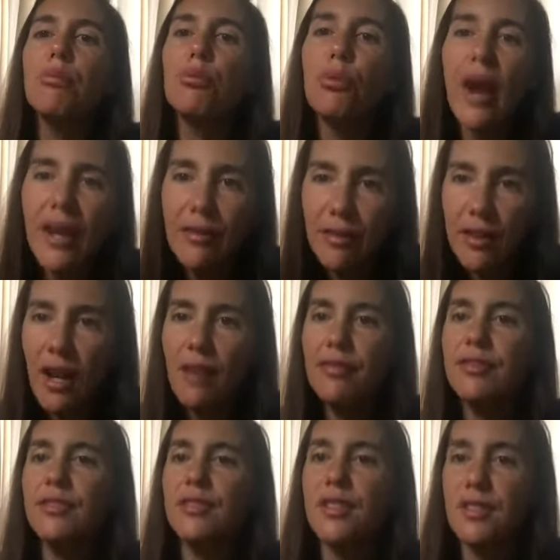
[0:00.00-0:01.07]
brave
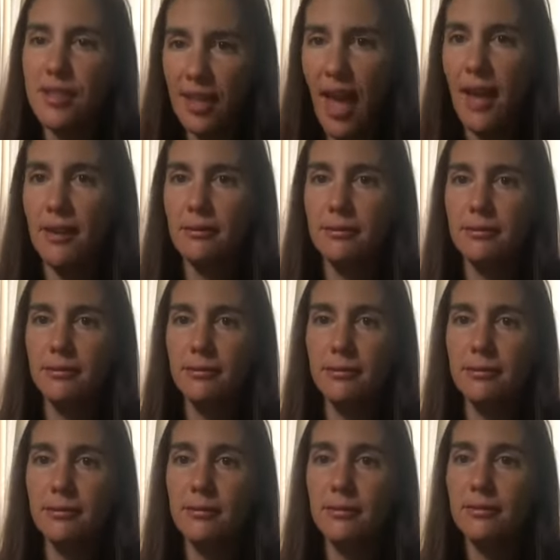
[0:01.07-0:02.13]
enough to say.
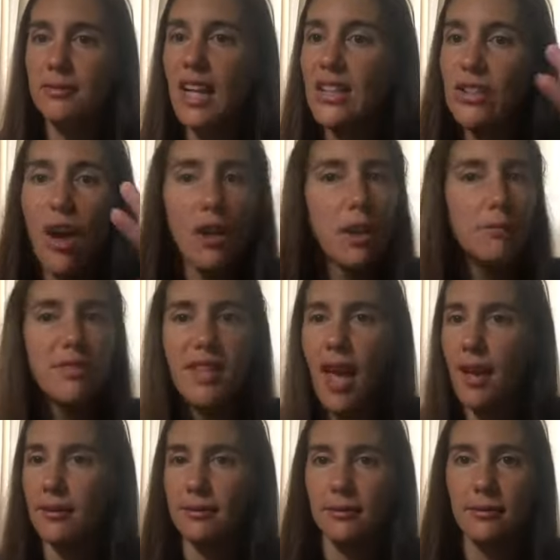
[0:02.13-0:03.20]
That's all I'm saying.